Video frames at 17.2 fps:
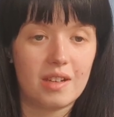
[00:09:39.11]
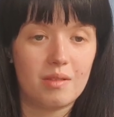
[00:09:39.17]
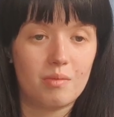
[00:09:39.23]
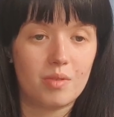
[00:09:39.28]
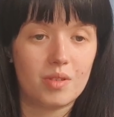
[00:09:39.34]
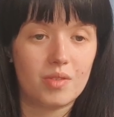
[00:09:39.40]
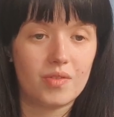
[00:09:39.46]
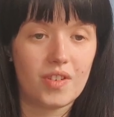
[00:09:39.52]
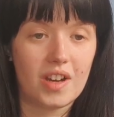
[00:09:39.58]
it
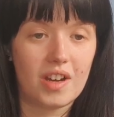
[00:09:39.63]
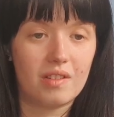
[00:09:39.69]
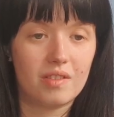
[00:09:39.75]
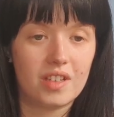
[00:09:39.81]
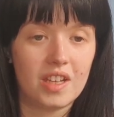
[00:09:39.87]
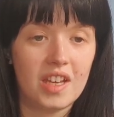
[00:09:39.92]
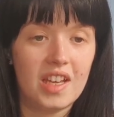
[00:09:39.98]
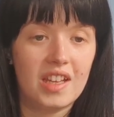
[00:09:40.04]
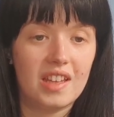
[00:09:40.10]
was
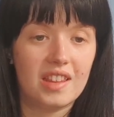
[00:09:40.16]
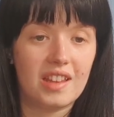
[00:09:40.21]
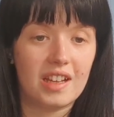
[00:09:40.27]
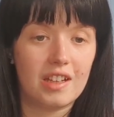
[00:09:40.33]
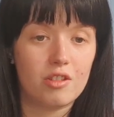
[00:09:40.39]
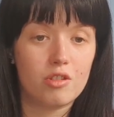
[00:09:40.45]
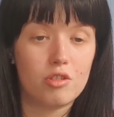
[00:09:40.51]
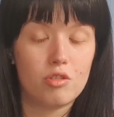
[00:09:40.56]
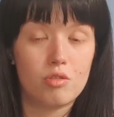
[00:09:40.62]
found
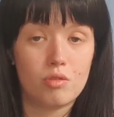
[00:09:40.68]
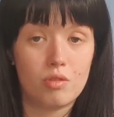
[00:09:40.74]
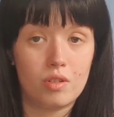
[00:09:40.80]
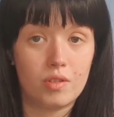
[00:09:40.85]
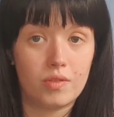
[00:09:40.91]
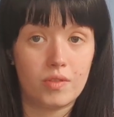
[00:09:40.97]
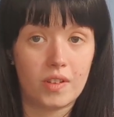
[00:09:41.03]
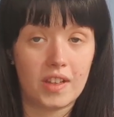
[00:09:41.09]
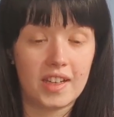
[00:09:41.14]
that
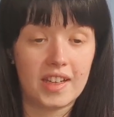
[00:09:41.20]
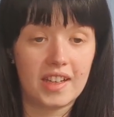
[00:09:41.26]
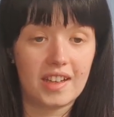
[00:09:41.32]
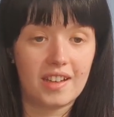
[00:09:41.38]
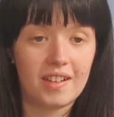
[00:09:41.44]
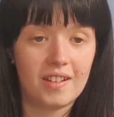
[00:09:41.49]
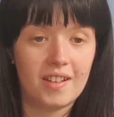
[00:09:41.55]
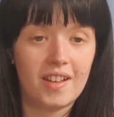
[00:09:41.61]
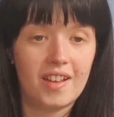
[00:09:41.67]

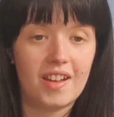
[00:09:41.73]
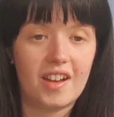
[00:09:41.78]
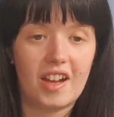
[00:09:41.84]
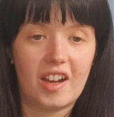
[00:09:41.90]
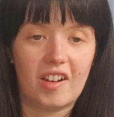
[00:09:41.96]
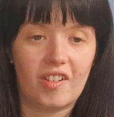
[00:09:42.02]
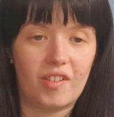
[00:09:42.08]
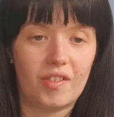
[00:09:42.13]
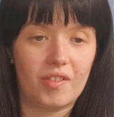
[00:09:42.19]
Snowflake
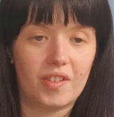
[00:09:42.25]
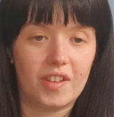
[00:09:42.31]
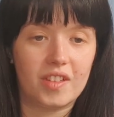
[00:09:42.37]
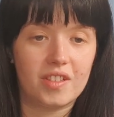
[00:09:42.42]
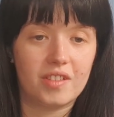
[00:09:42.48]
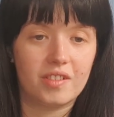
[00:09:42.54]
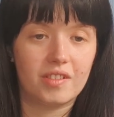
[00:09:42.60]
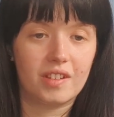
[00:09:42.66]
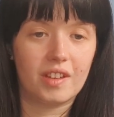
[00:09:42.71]
I love
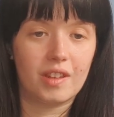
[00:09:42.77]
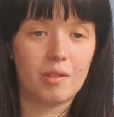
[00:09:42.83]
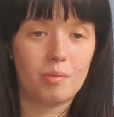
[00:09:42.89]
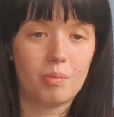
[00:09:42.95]
this gorilla.